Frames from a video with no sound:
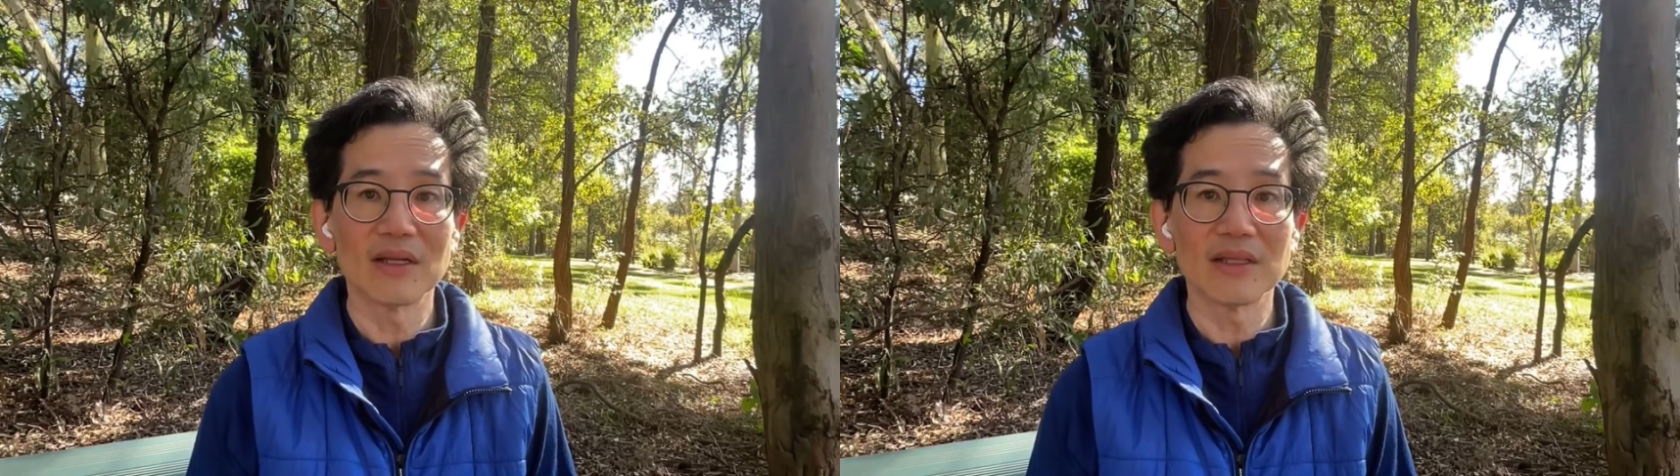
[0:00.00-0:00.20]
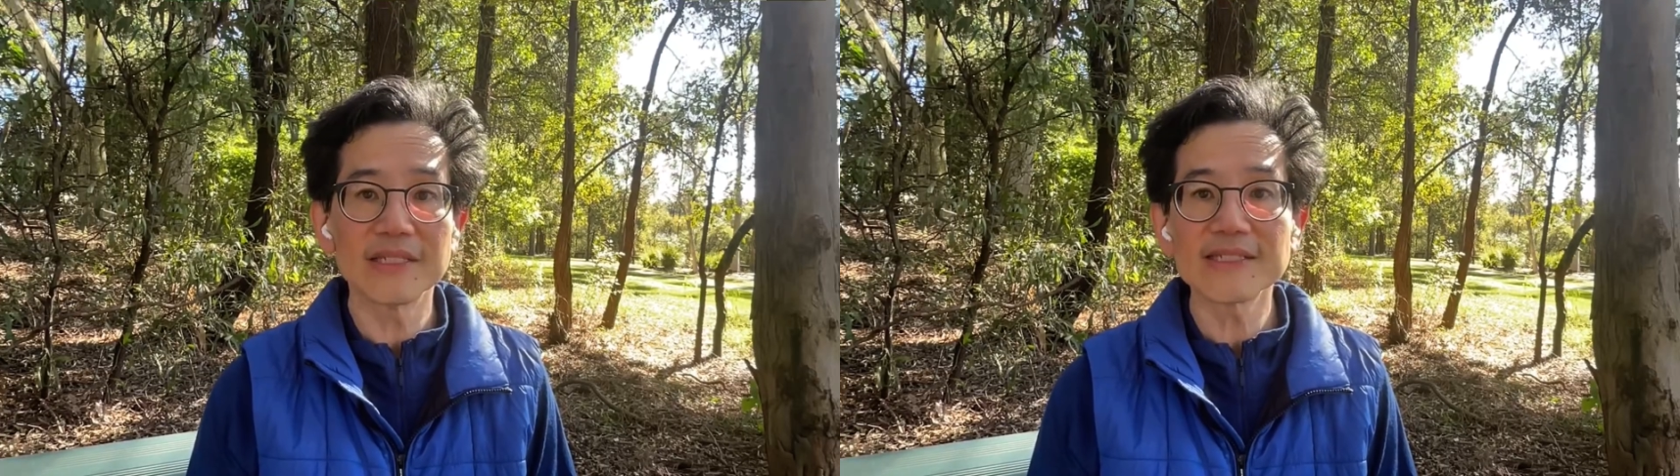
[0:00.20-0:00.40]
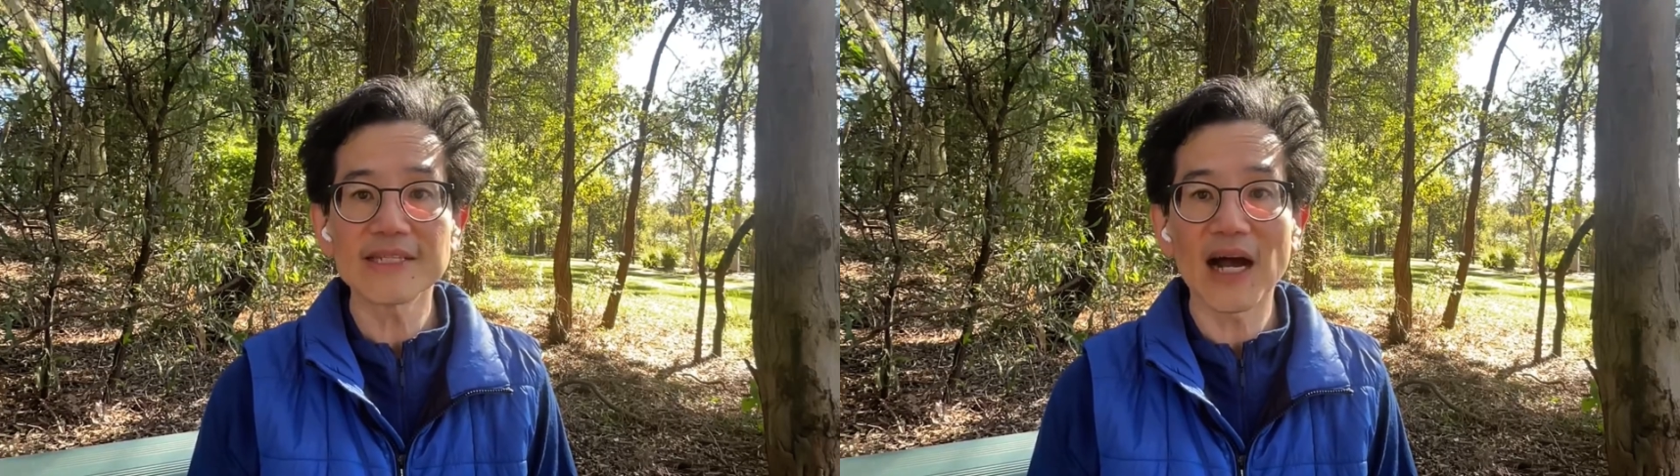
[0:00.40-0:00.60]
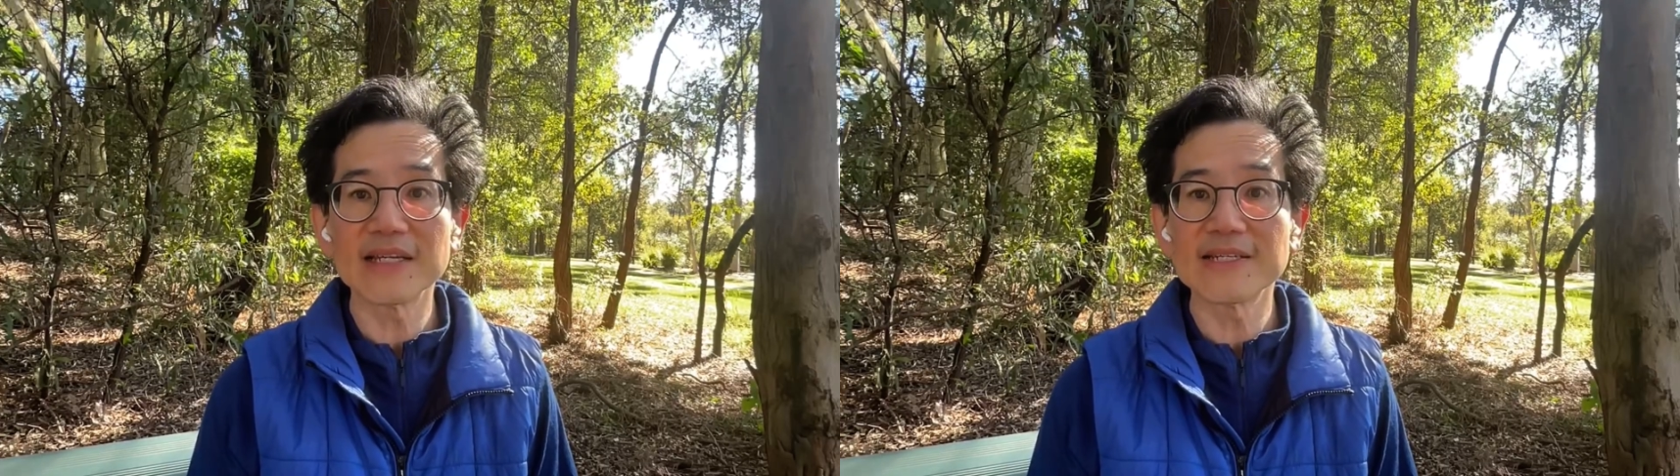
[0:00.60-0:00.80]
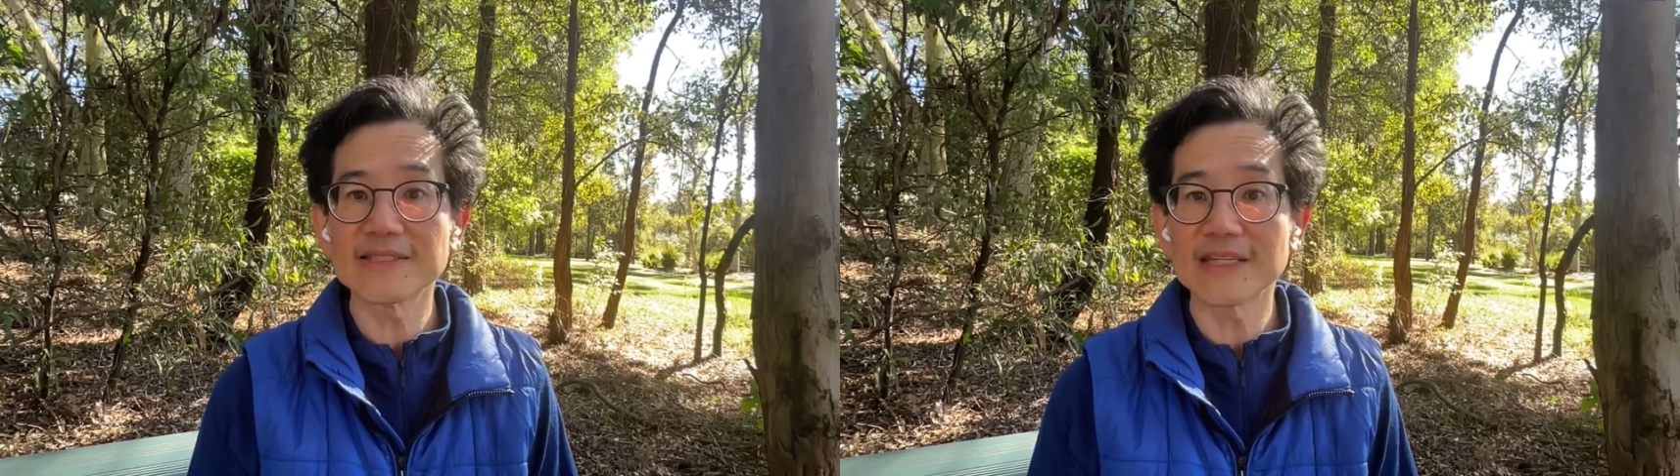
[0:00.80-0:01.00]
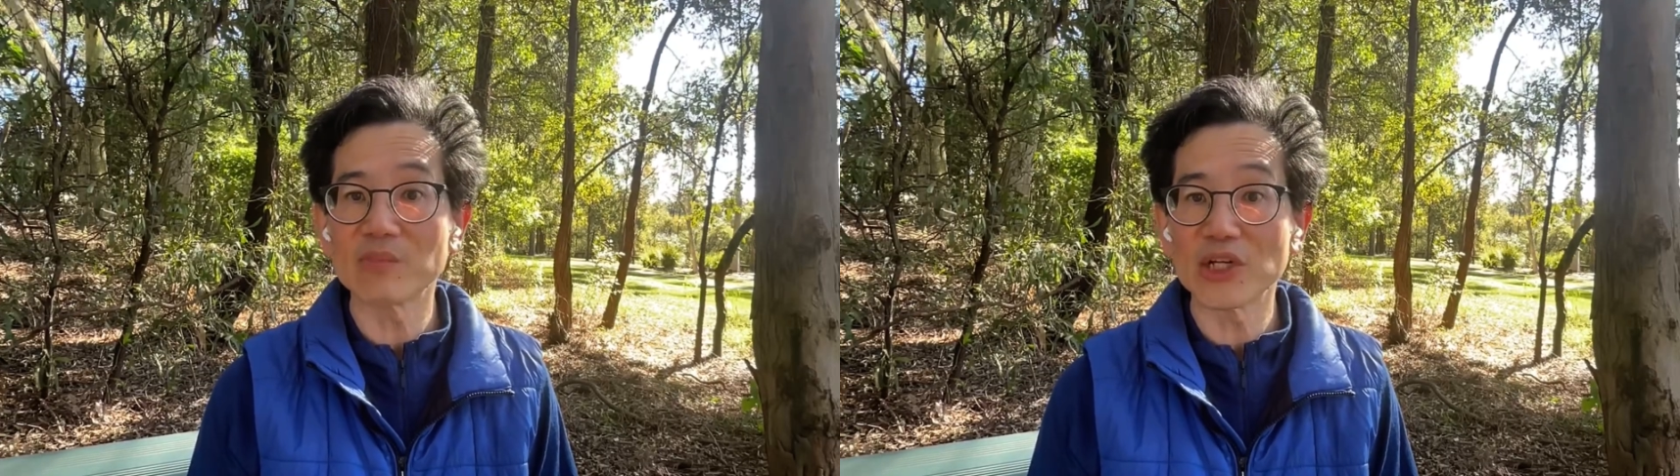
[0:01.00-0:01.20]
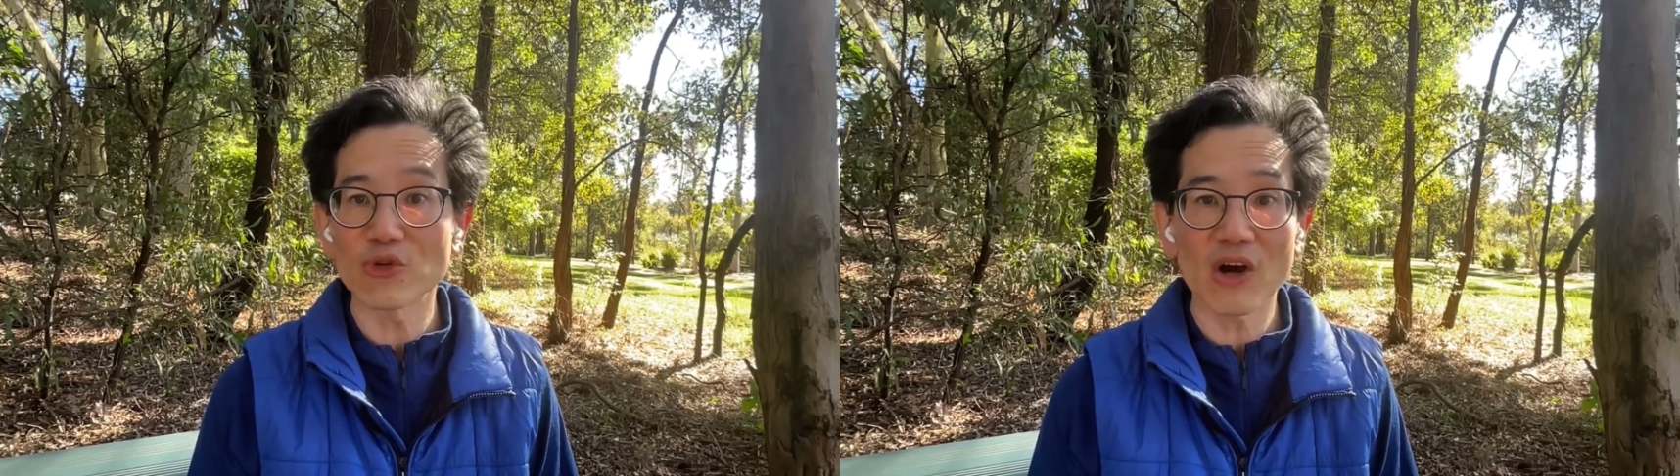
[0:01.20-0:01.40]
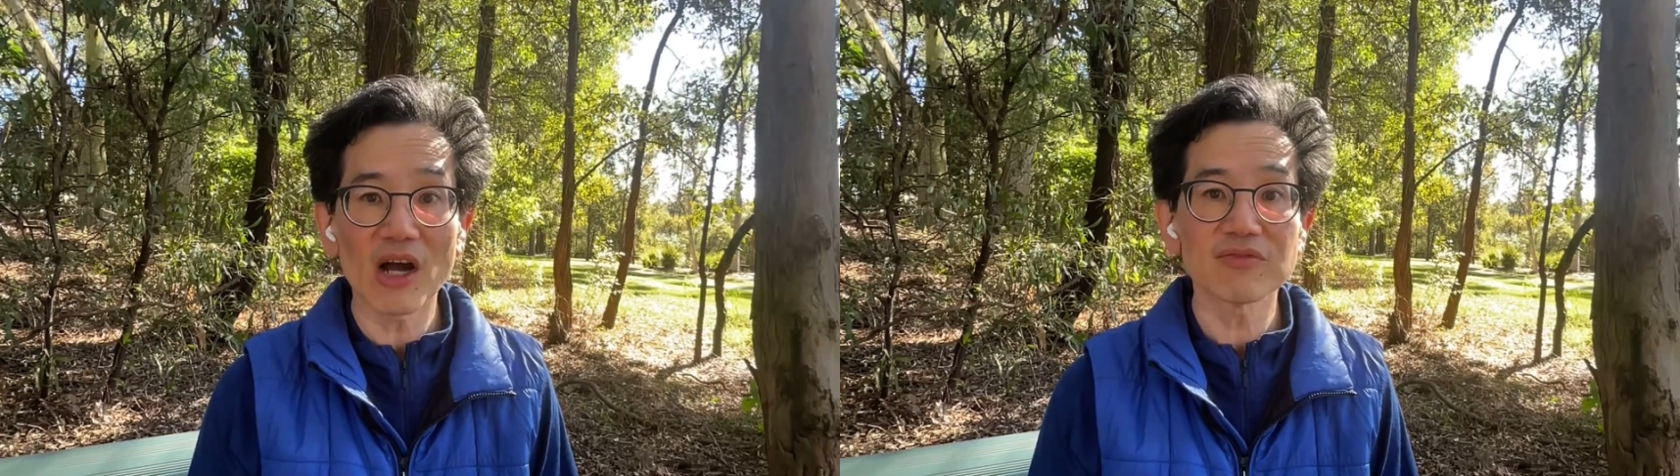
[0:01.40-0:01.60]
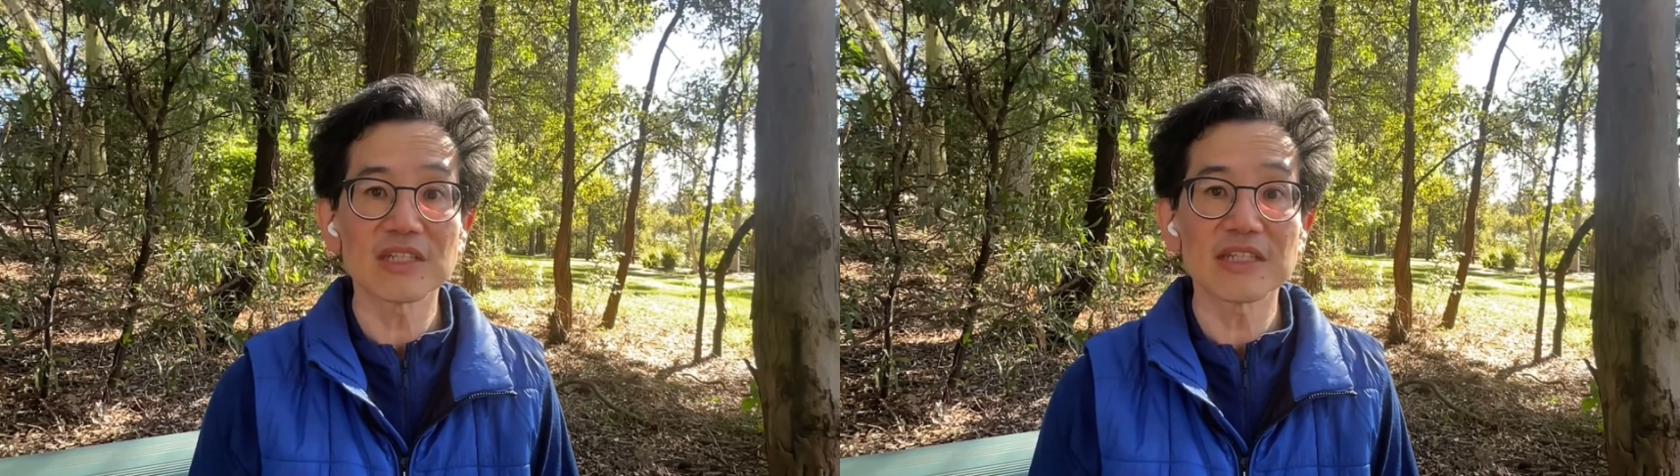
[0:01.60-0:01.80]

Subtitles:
These ideas are being crafted